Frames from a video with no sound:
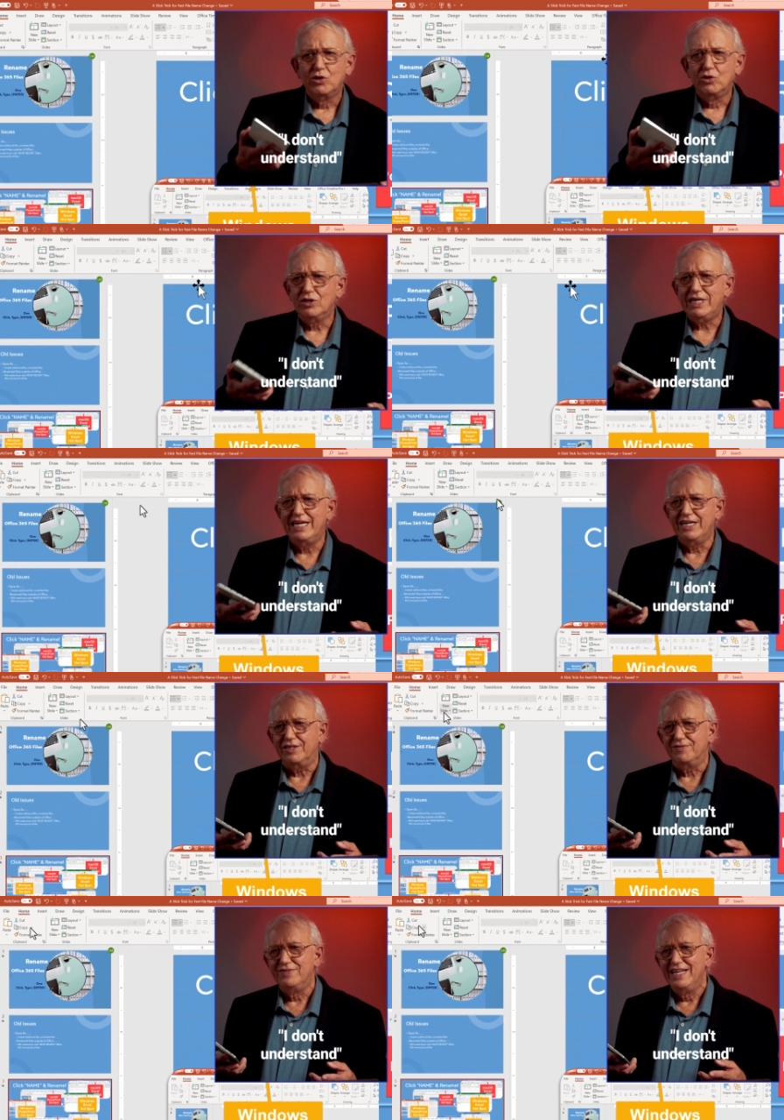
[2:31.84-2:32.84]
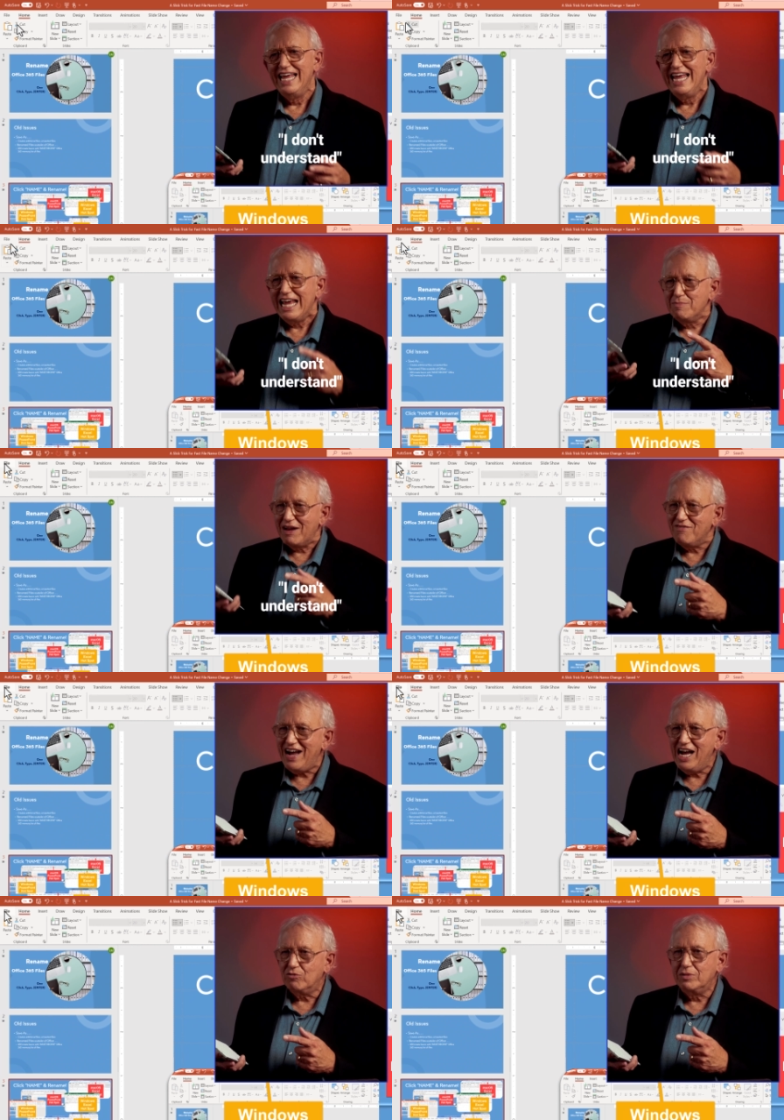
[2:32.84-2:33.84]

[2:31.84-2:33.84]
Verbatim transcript: Look here. In my file